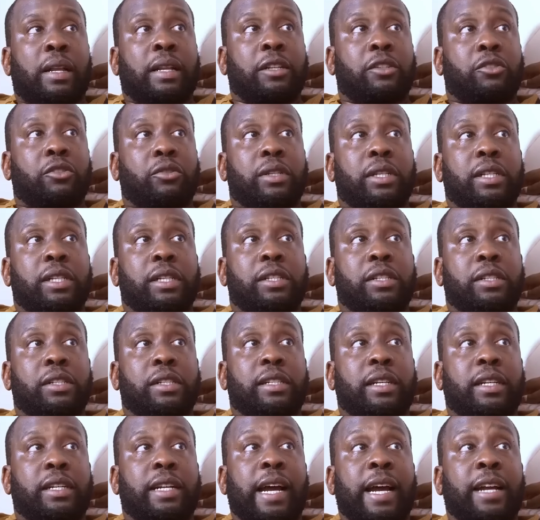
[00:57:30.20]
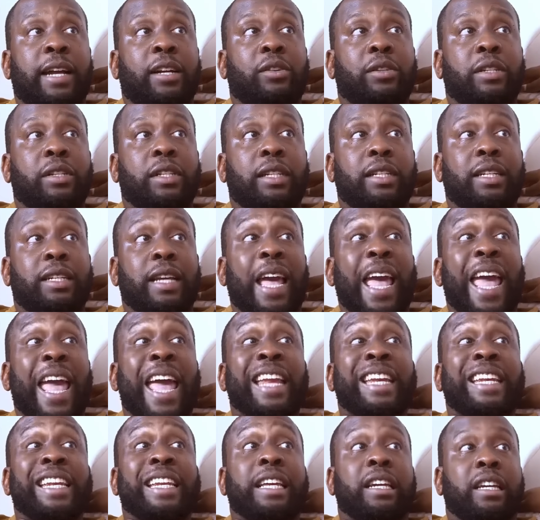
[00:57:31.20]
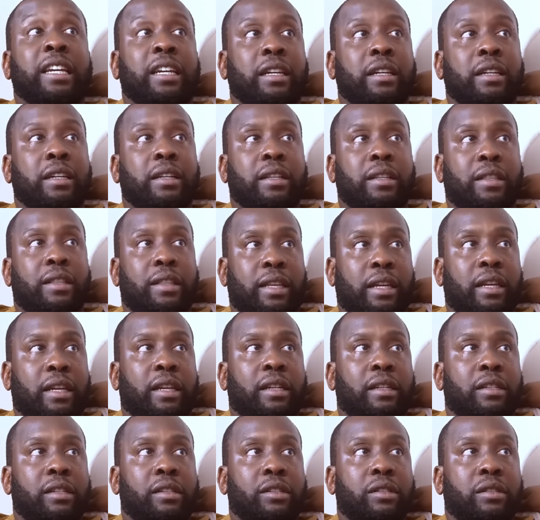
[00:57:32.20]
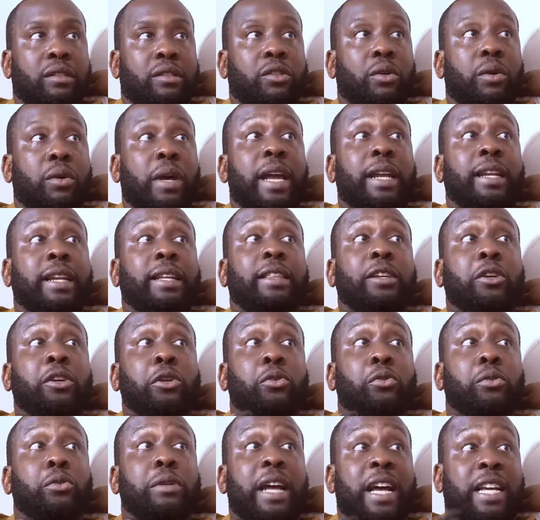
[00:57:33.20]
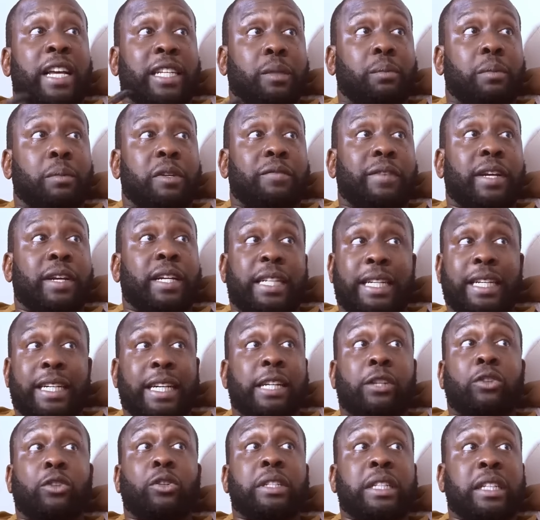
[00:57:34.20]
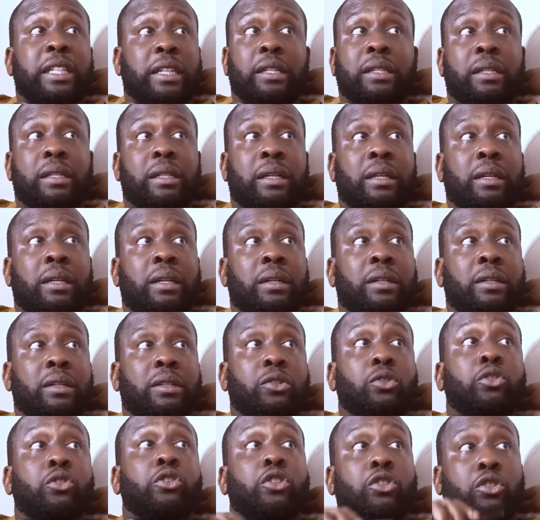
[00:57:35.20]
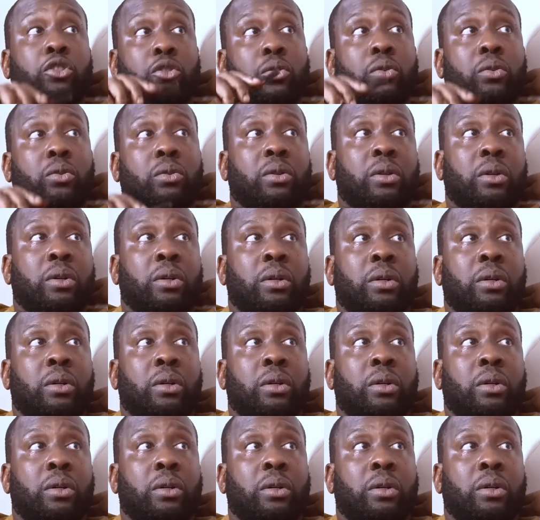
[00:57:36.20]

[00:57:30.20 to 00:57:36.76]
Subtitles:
I literally just said I don't need anything. So anything you could ask me if I need, I don't need. So just go.